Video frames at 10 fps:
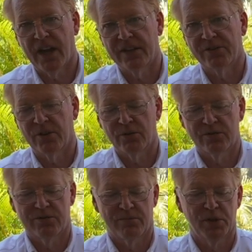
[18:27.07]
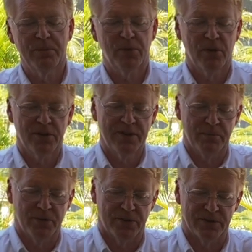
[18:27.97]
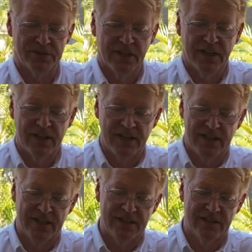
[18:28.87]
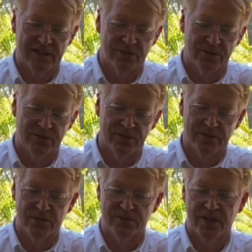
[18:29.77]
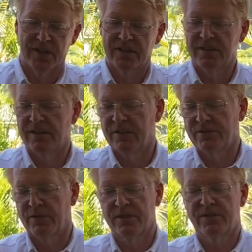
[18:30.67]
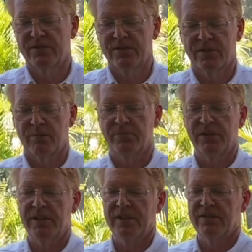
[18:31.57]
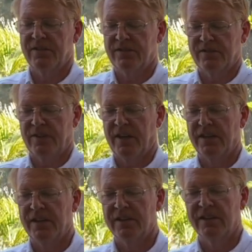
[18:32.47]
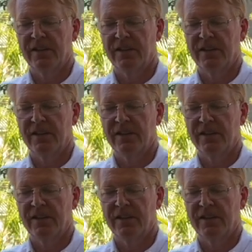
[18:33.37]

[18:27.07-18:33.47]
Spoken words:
So it's pretty prototypical, and of course this goes on and off. So this is just completely stand-free,